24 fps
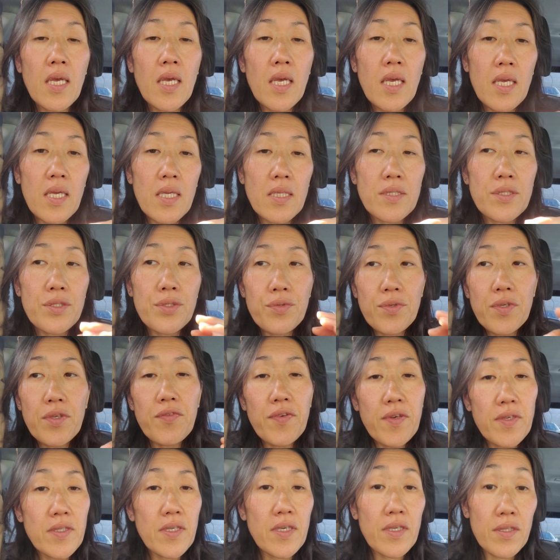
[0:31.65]
It's
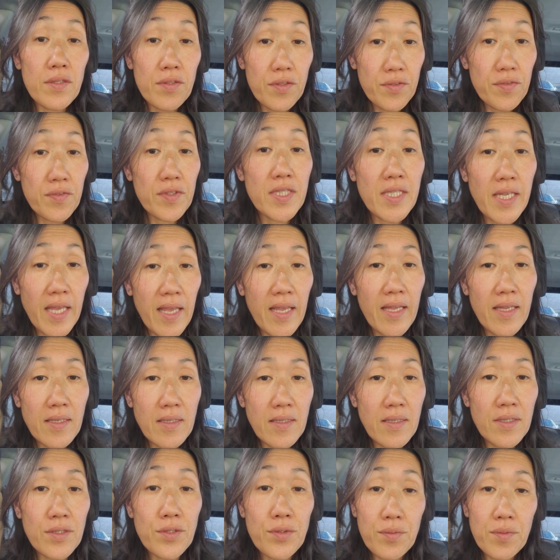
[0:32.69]
$25 for 10.
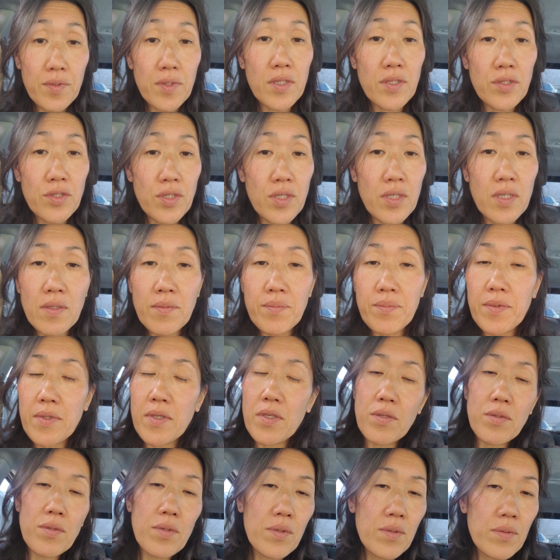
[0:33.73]
It's really cheap.
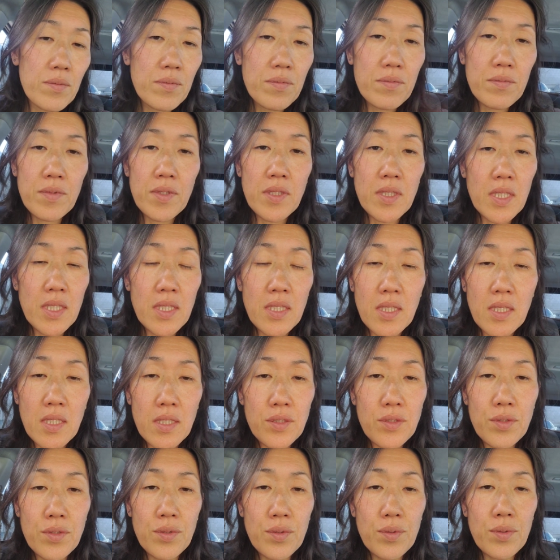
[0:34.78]
You don't really need
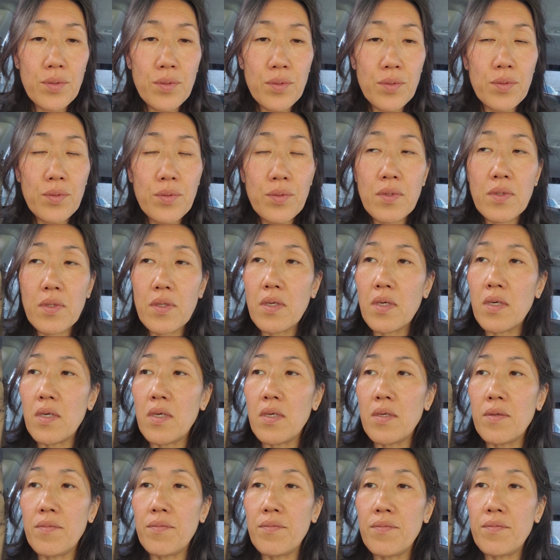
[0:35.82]
to
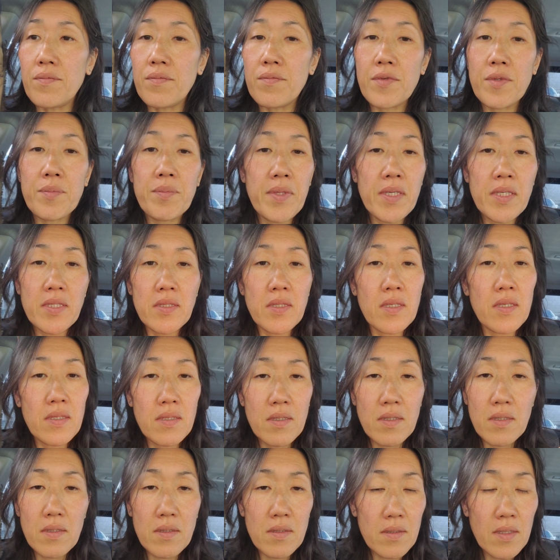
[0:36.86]
replace it
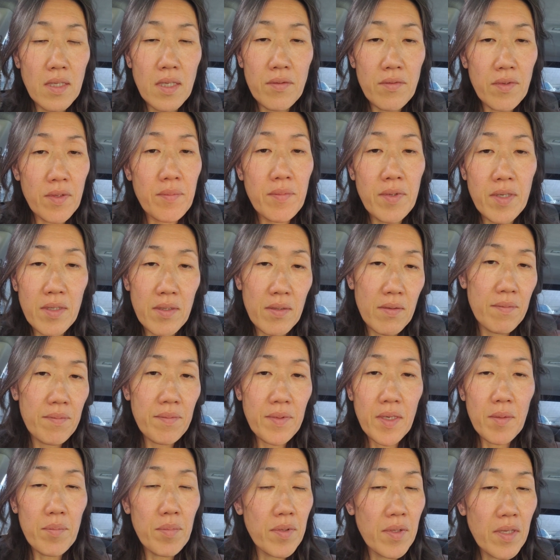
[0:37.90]
every month.
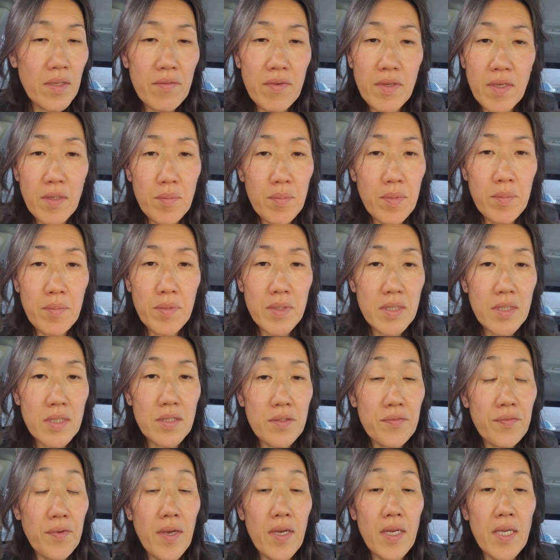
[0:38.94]
Every couple months is
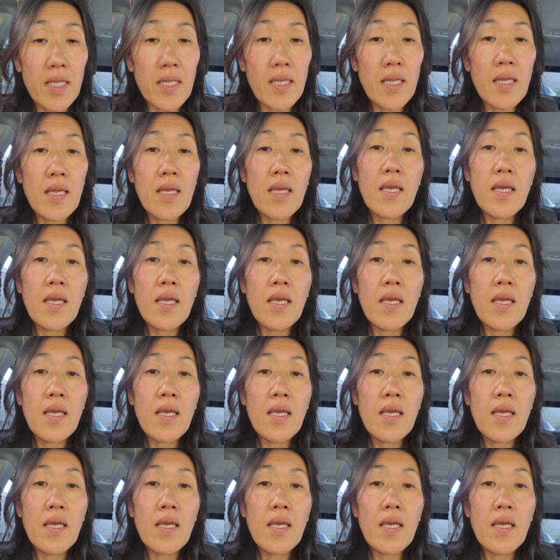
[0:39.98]
fine.